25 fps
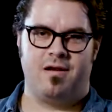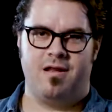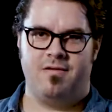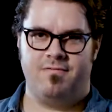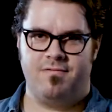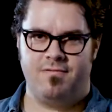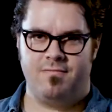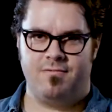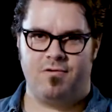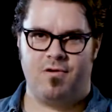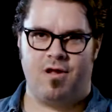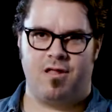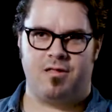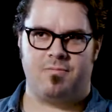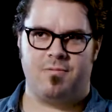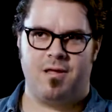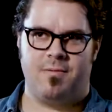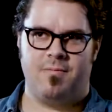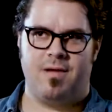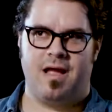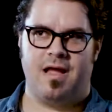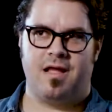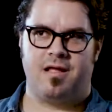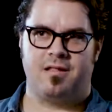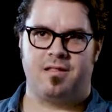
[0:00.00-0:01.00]
It never even crossed my
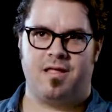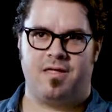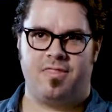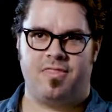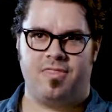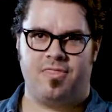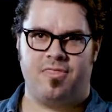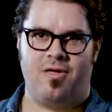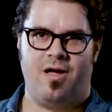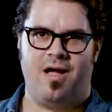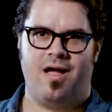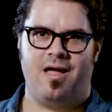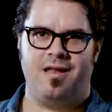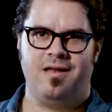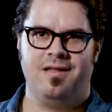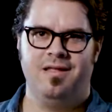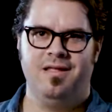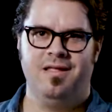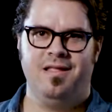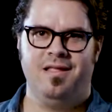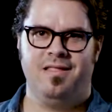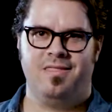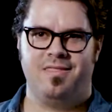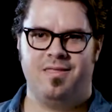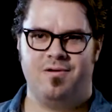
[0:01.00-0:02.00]
mind, because I thought
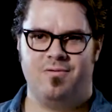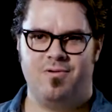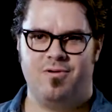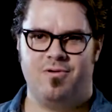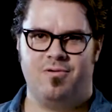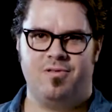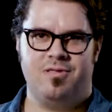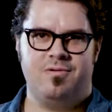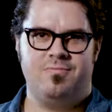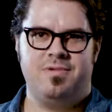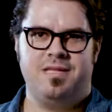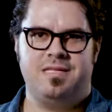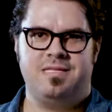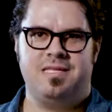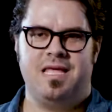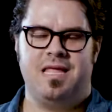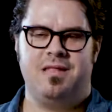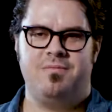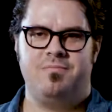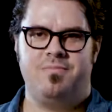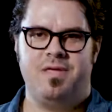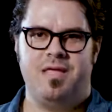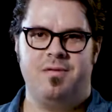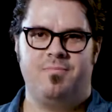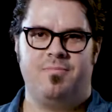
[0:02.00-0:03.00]
there would only be
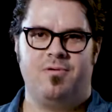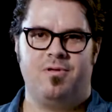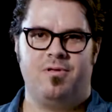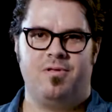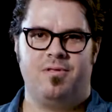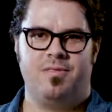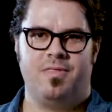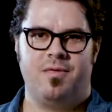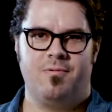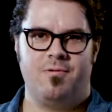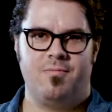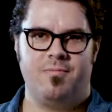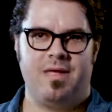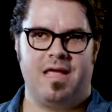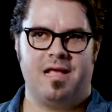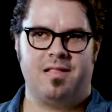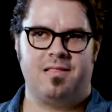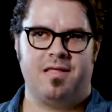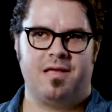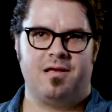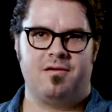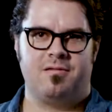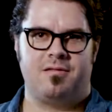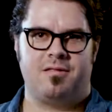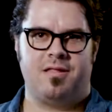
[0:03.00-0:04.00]
10 people that would make
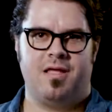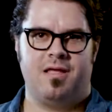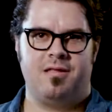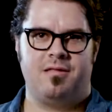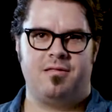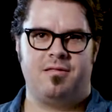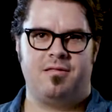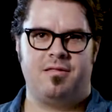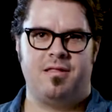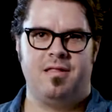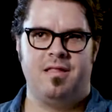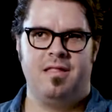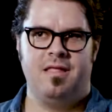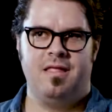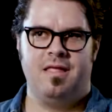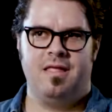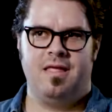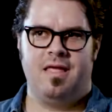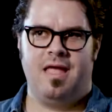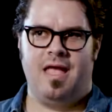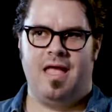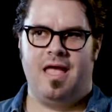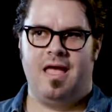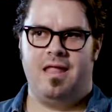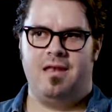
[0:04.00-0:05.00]
Lego sets.
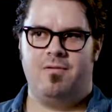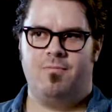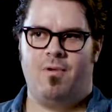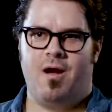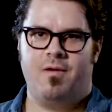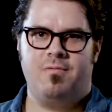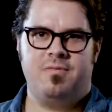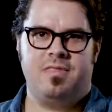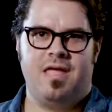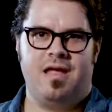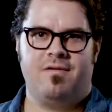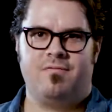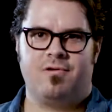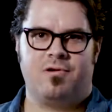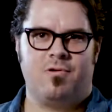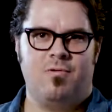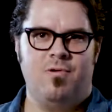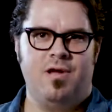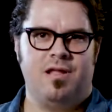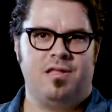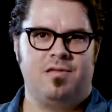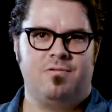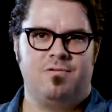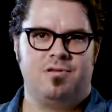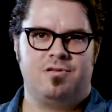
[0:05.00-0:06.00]
And why would they ever
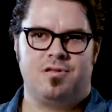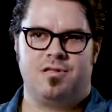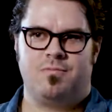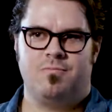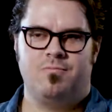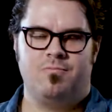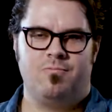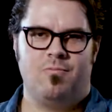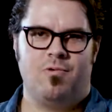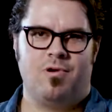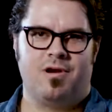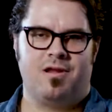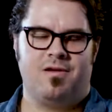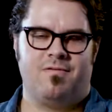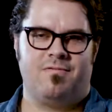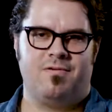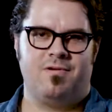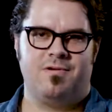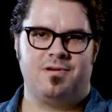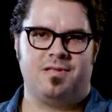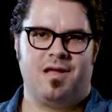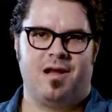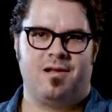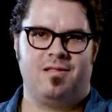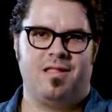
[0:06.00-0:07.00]
quit? You would just work here for
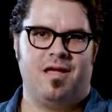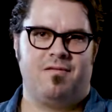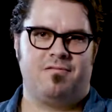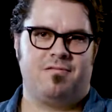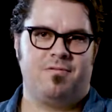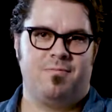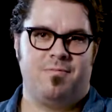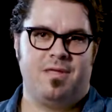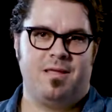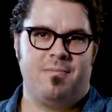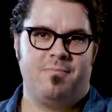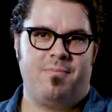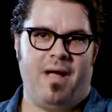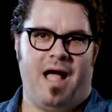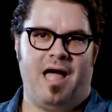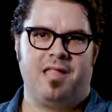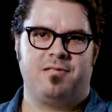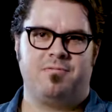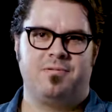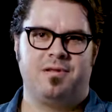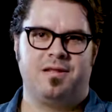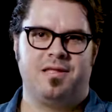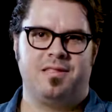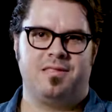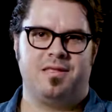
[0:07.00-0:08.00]
your entire life, so it'd be
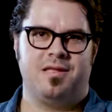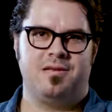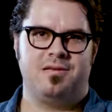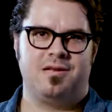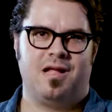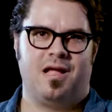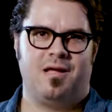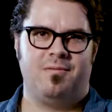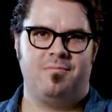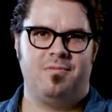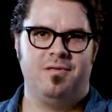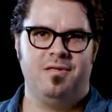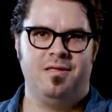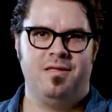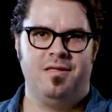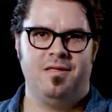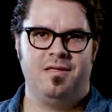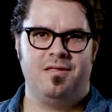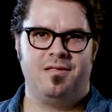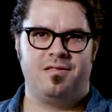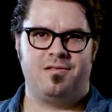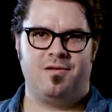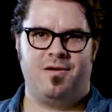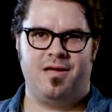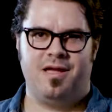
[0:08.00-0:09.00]
impossible to get that job.
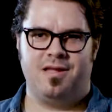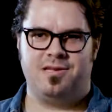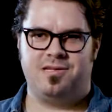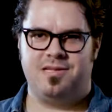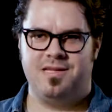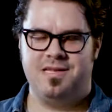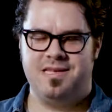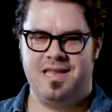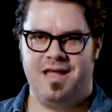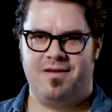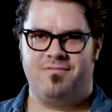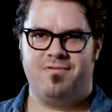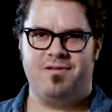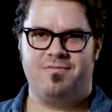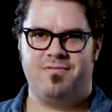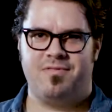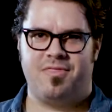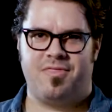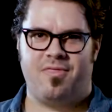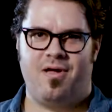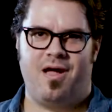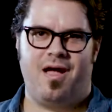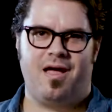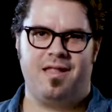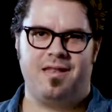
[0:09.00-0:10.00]
So I actually never even
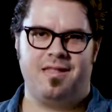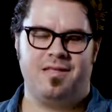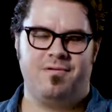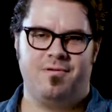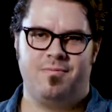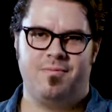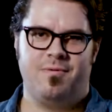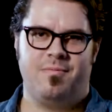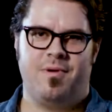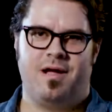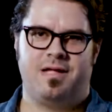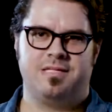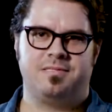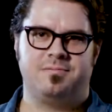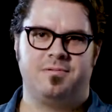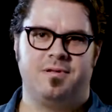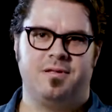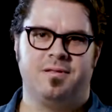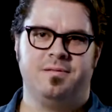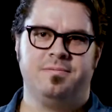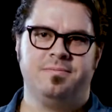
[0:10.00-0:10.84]
thought it would be possible.